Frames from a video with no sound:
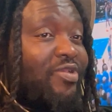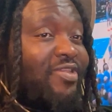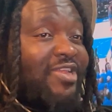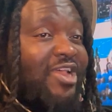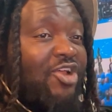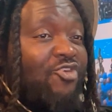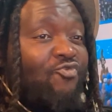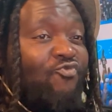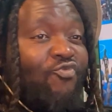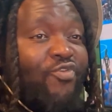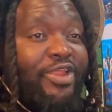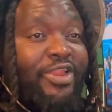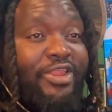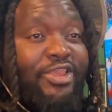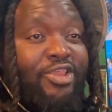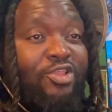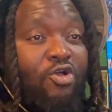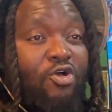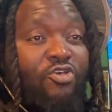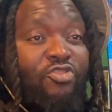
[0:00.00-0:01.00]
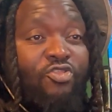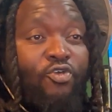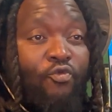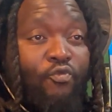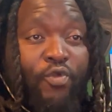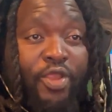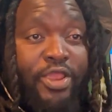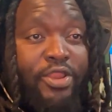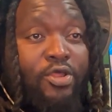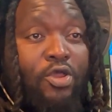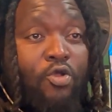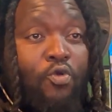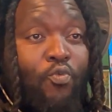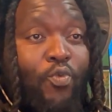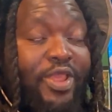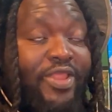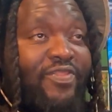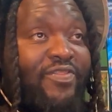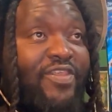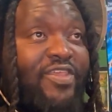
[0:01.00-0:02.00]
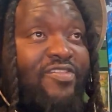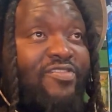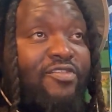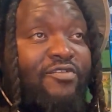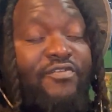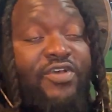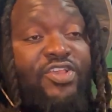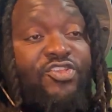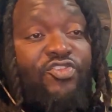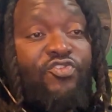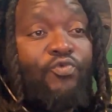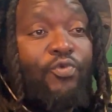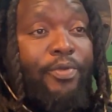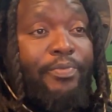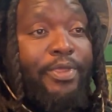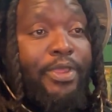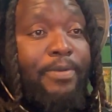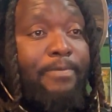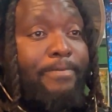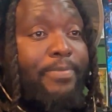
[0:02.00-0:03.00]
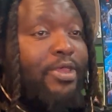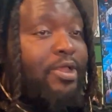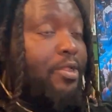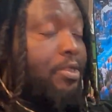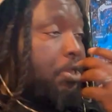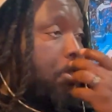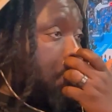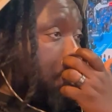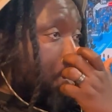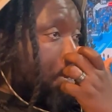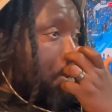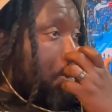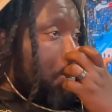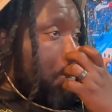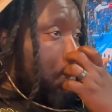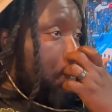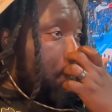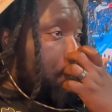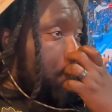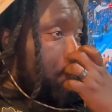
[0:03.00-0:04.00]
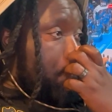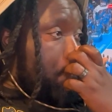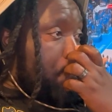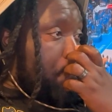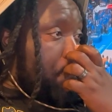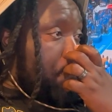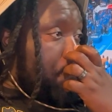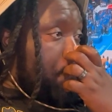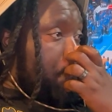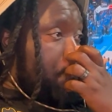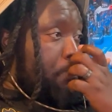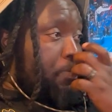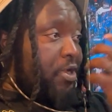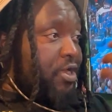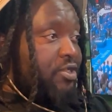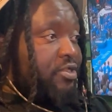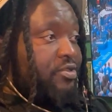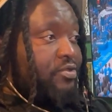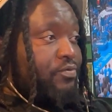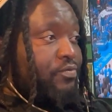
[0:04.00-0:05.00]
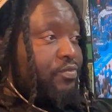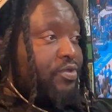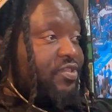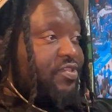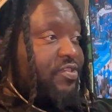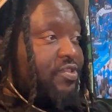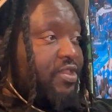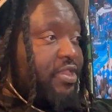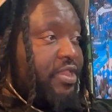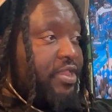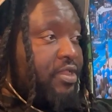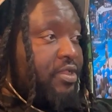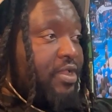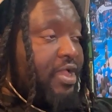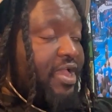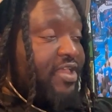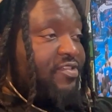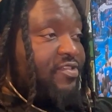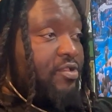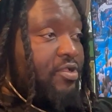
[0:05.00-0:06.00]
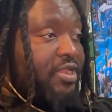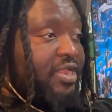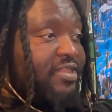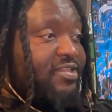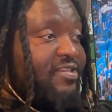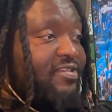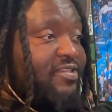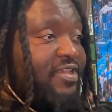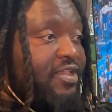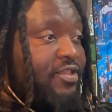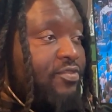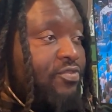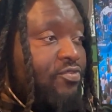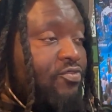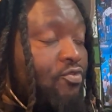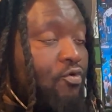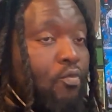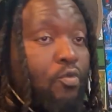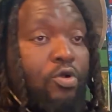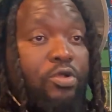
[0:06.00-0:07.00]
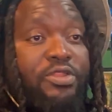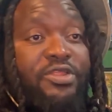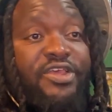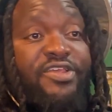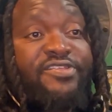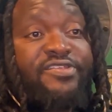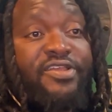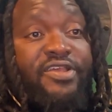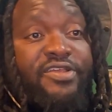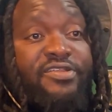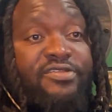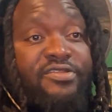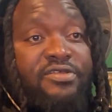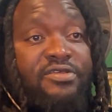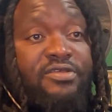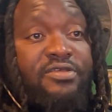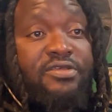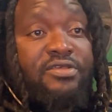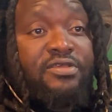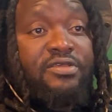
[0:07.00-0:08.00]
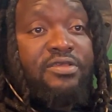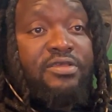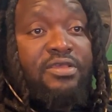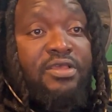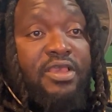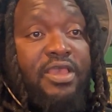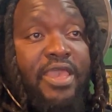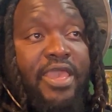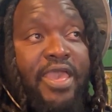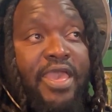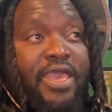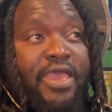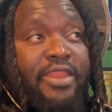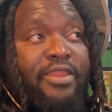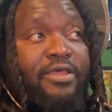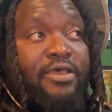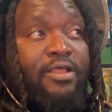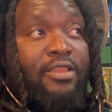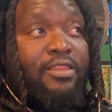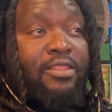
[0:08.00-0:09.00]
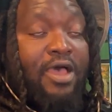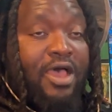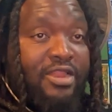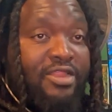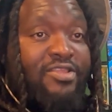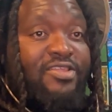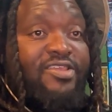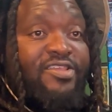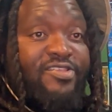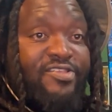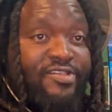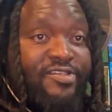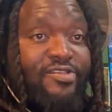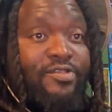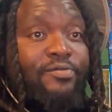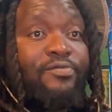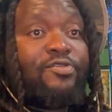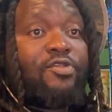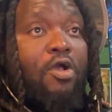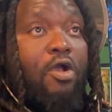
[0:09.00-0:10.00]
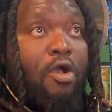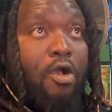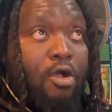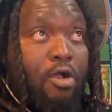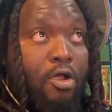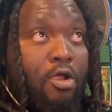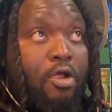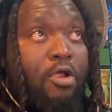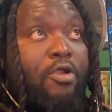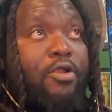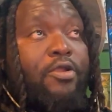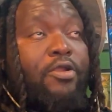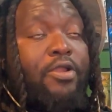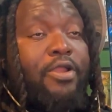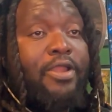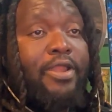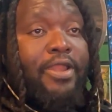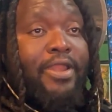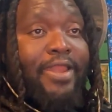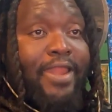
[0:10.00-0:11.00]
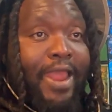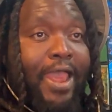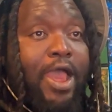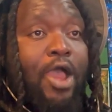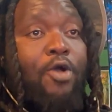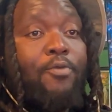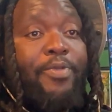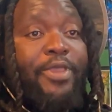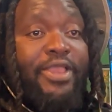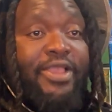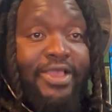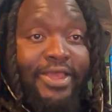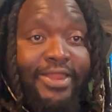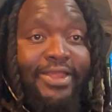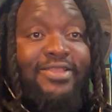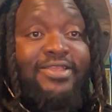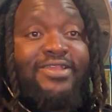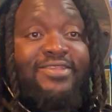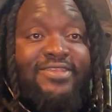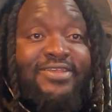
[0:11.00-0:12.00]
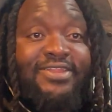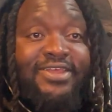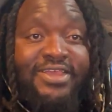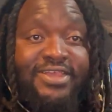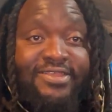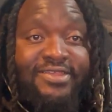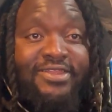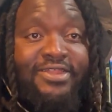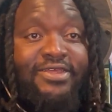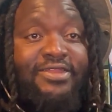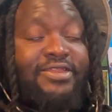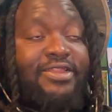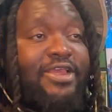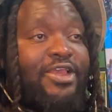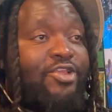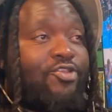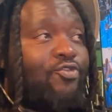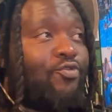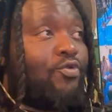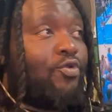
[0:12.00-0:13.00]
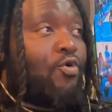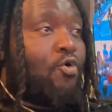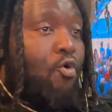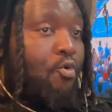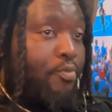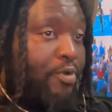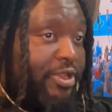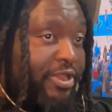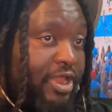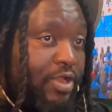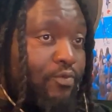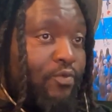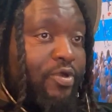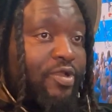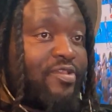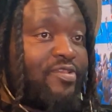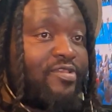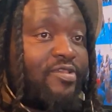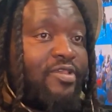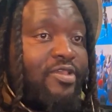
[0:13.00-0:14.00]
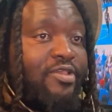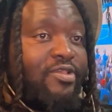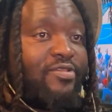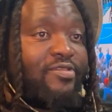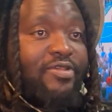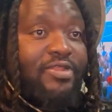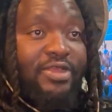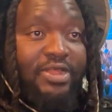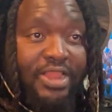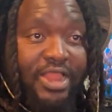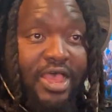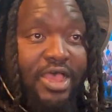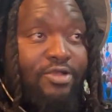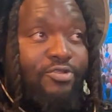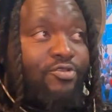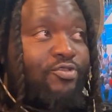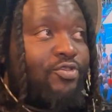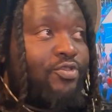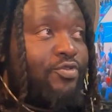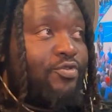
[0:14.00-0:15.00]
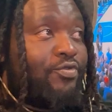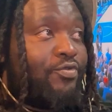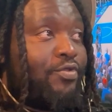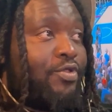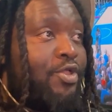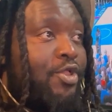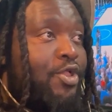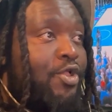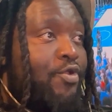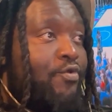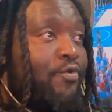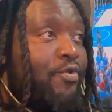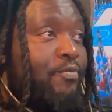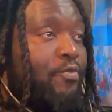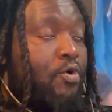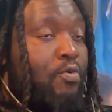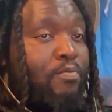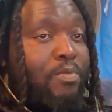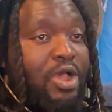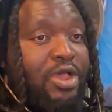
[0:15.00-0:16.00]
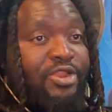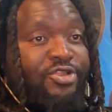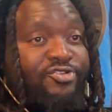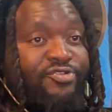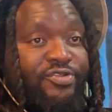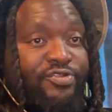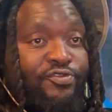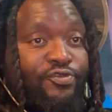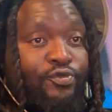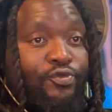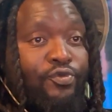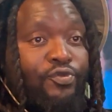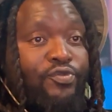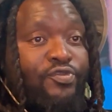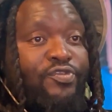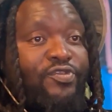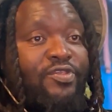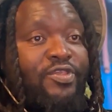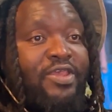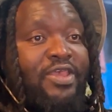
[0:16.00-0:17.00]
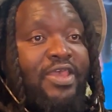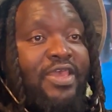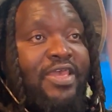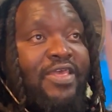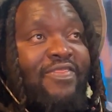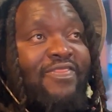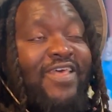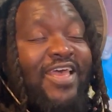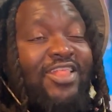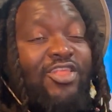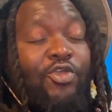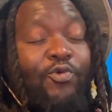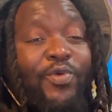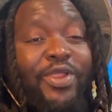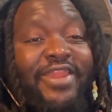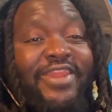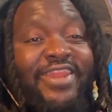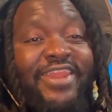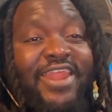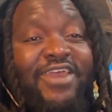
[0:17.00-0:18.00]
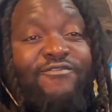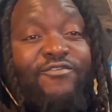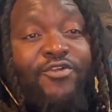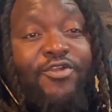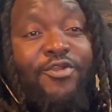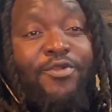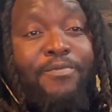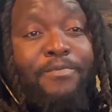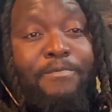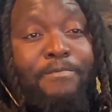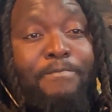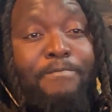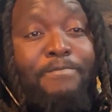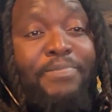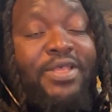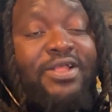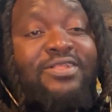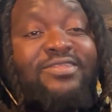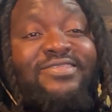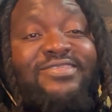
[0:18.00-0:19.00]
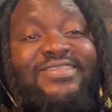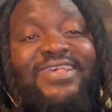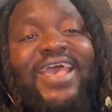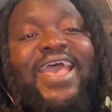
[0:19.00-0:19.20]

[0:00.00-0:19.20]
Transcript: not really on the radar when these devices were being built. But I say all that to say the world has changed. And a lot of these systems are now being connected to the internet and to corporate networks, to the cloud, to remote monitoring tools that they were never built to